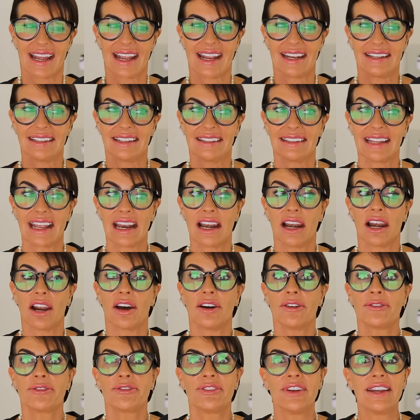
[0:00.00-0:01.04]
and they
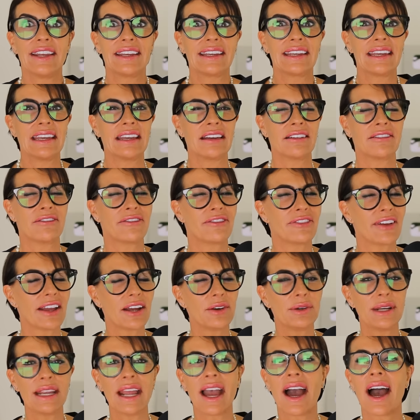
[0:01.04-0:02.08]
love thinking
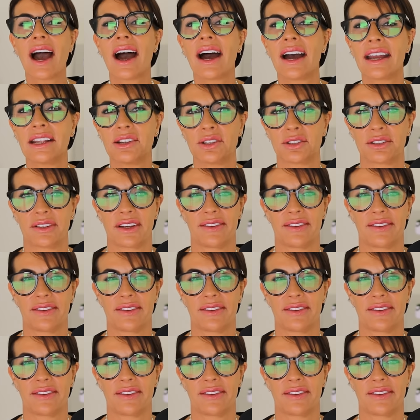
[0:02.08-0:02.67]
very high of